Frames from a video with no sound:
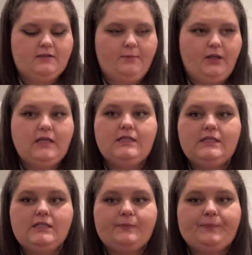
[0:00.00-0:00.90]

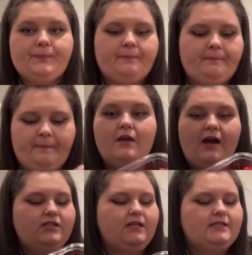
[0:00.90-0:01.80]
tamales. Tells
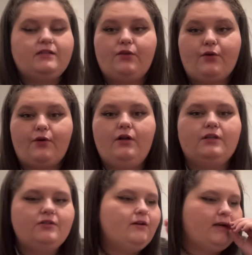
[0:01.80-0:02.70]
us a story
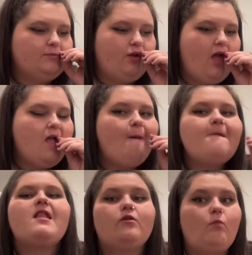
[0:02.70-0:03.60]
about how her dad had
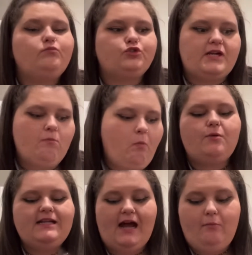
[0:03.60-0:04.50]
a business and she
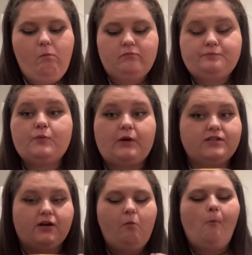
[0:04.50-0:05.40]
used to eat
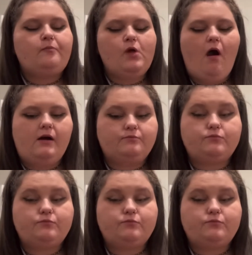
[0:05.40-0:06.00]
candies from there.